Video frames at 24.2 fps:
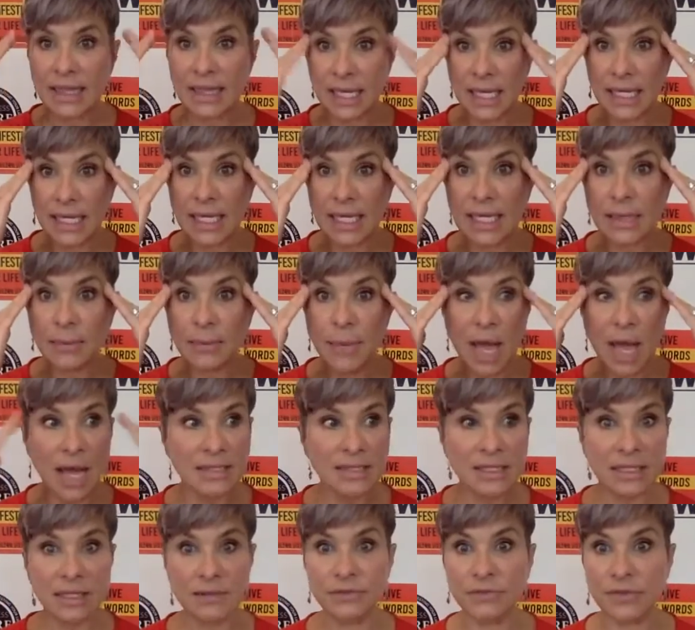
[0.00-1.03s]
thinking
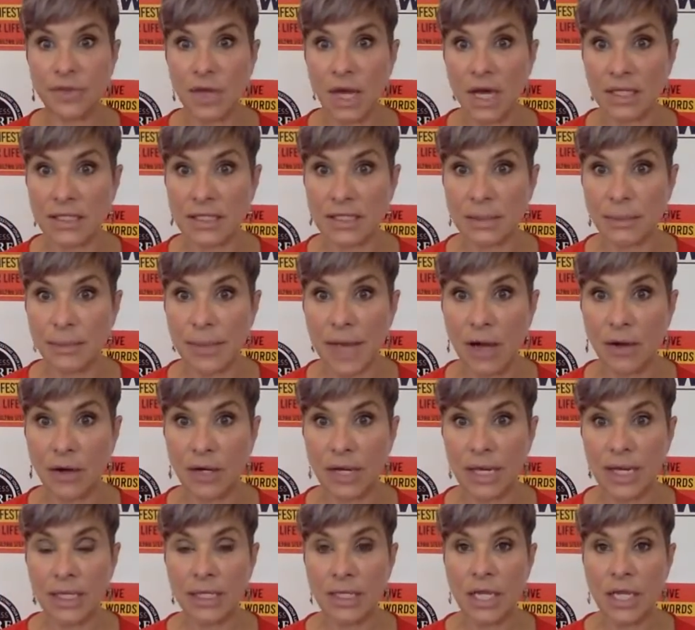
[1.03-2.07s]
positive thoughts about
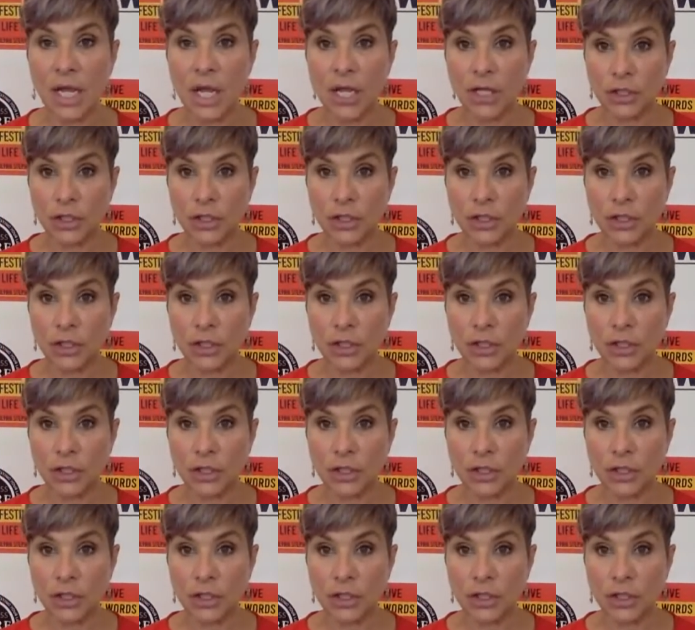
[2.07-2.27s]
it,